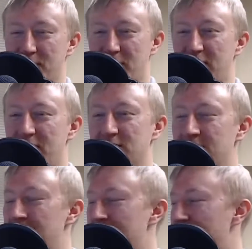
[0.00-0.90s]
vacation.
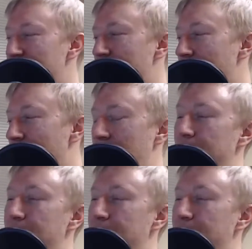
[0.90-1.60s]
Come